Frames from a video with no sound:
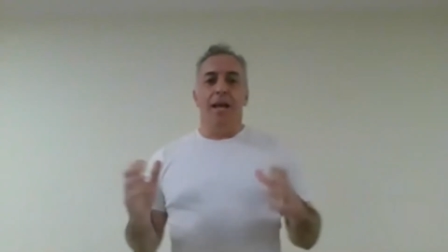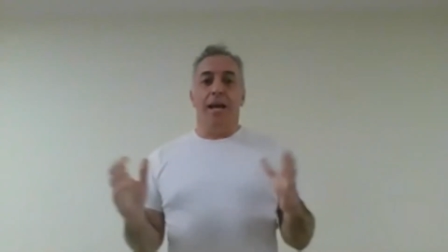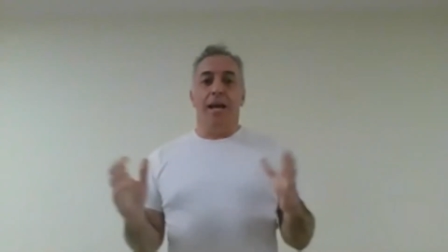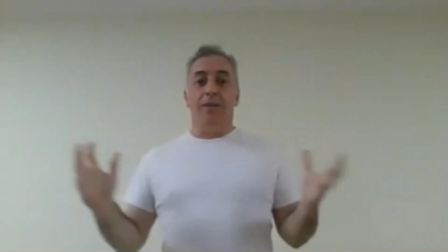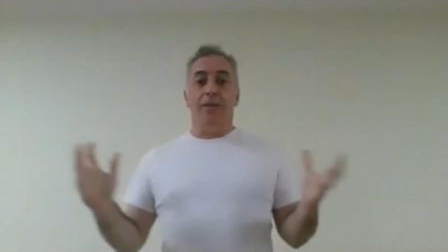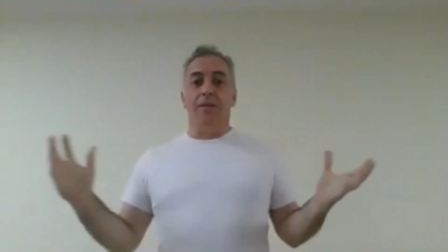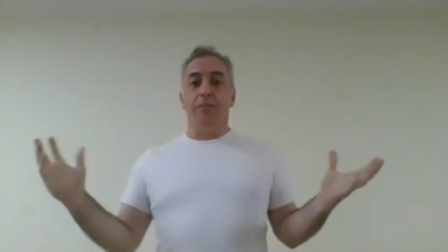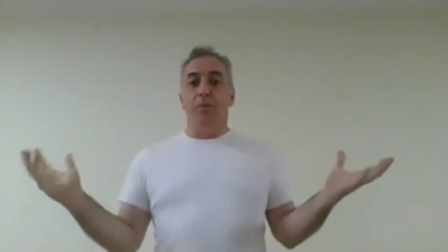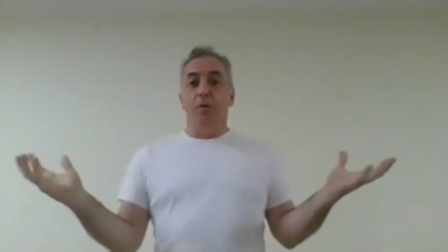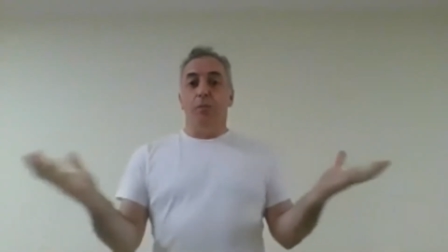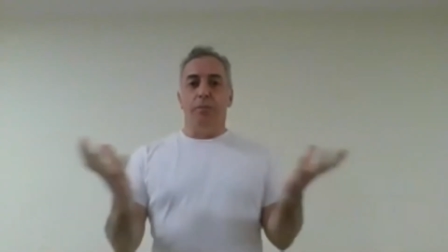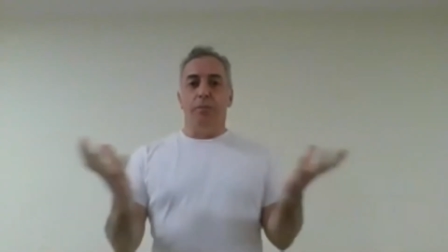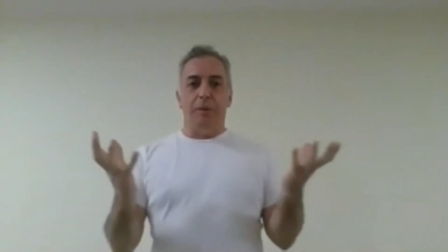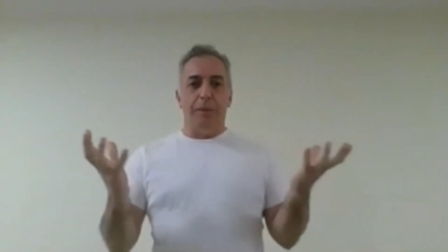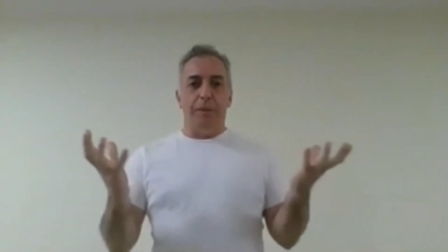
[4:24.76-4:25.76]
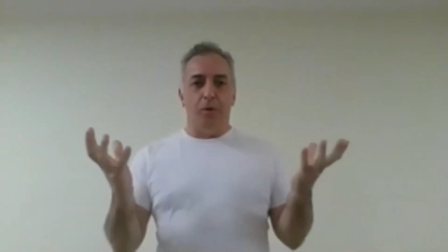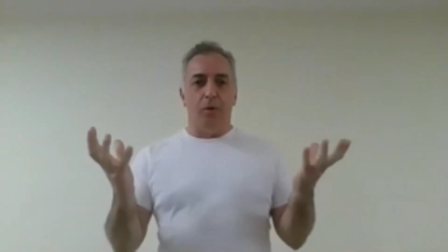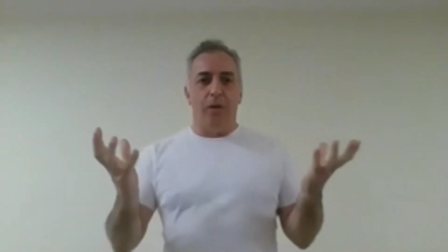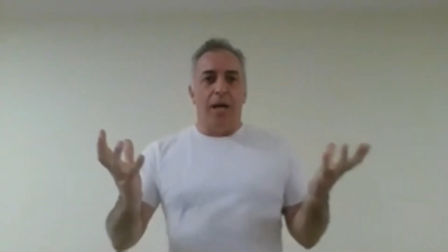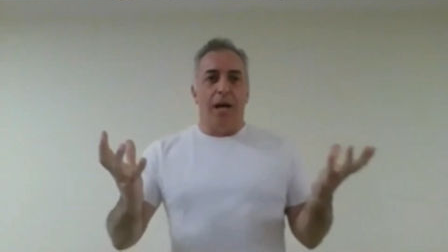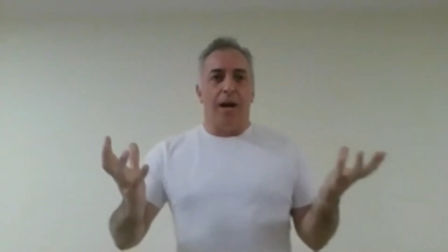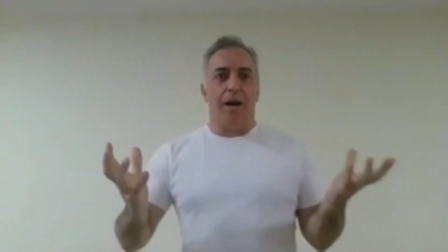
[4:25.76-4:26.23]
and the
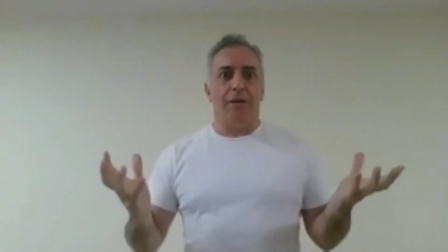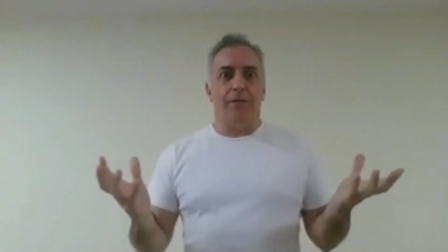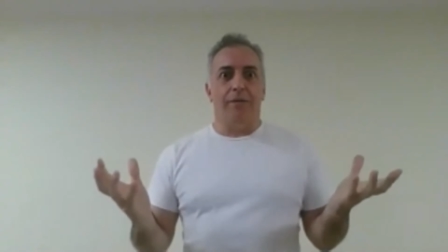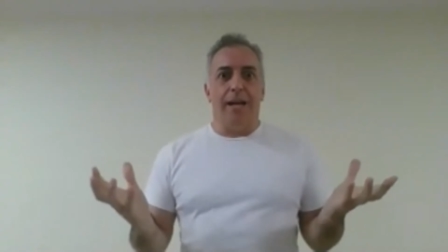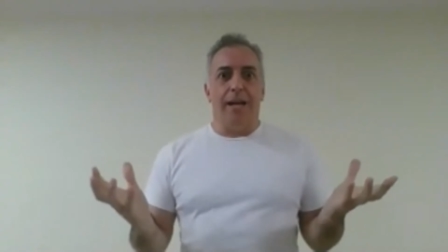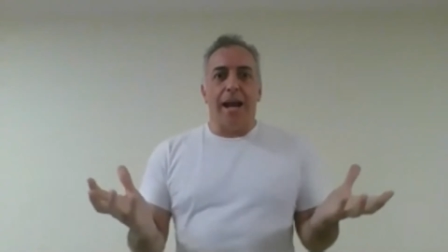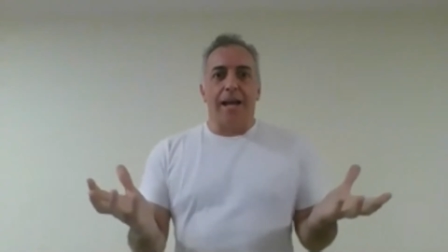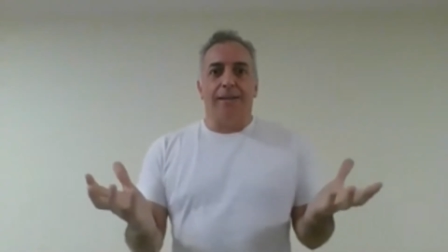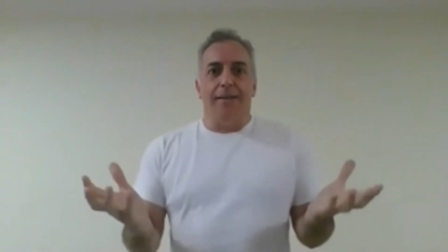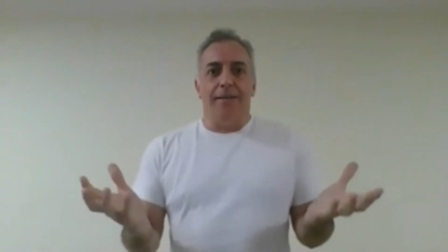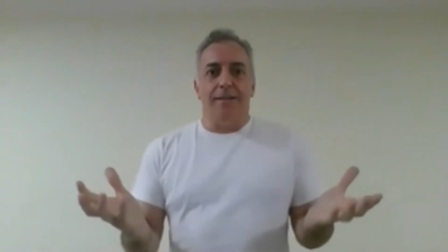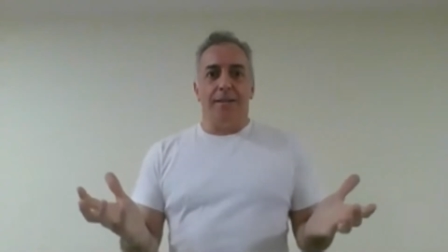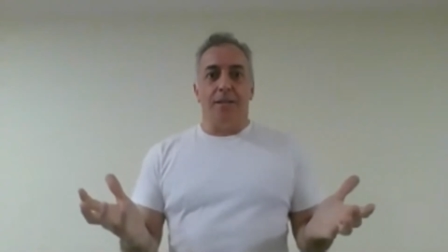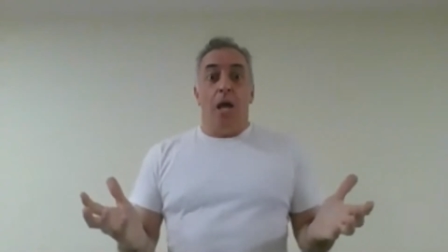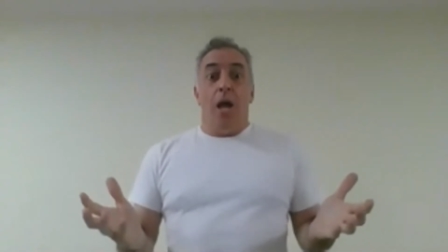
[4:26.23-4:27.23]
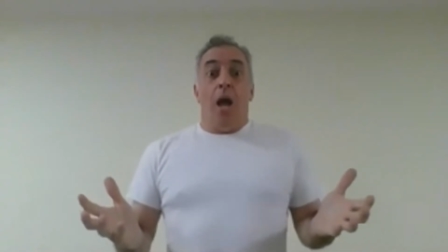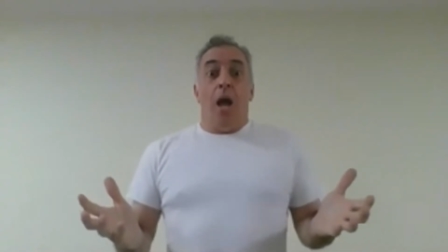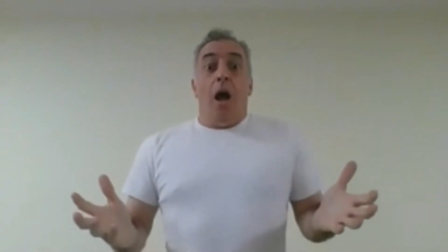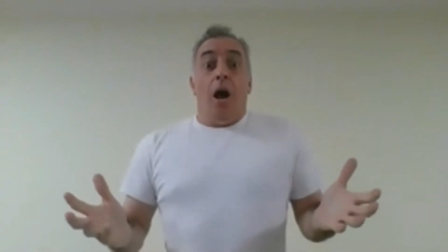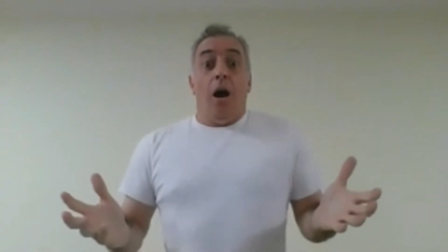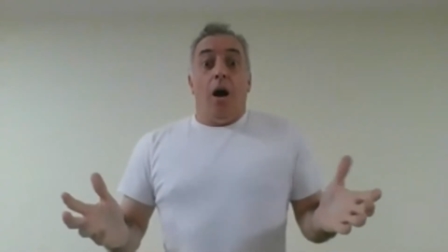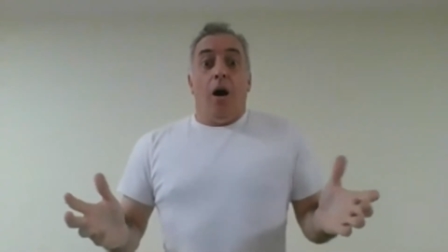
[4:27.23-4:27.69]
people are reacting, says,
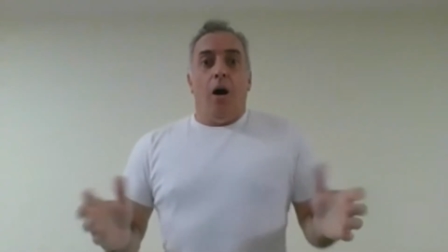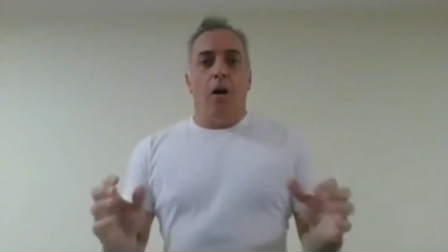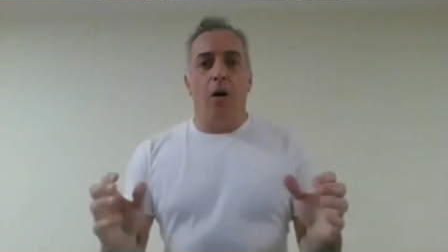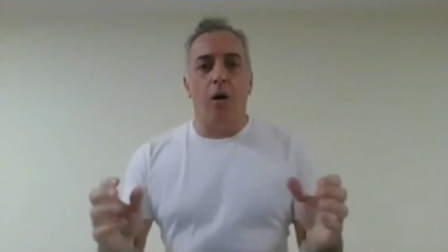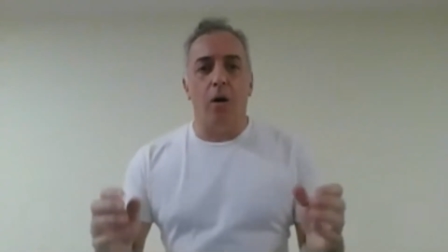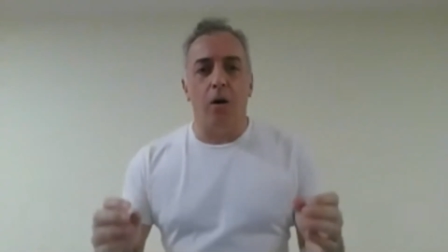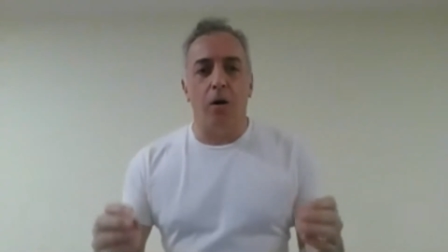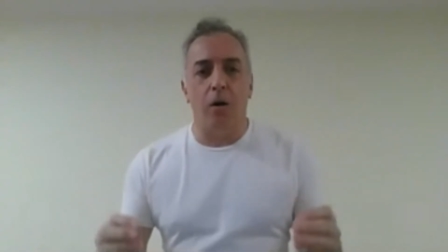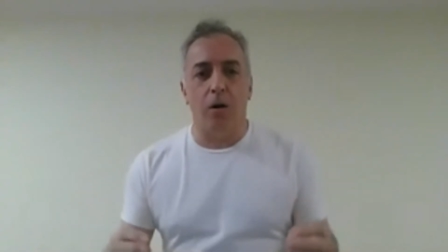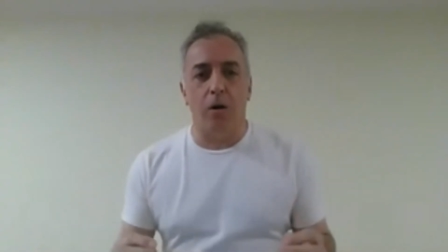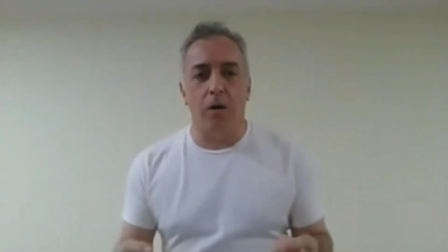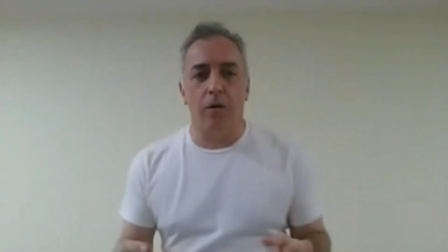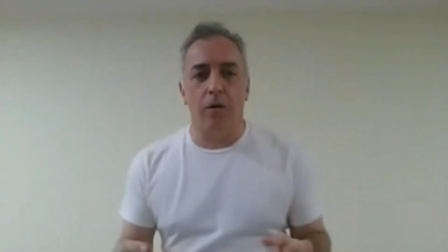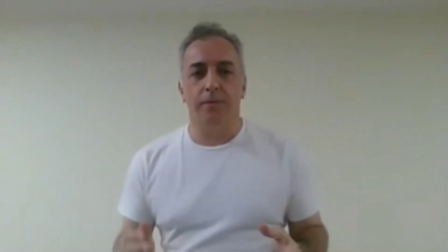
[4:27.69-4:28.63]
oh,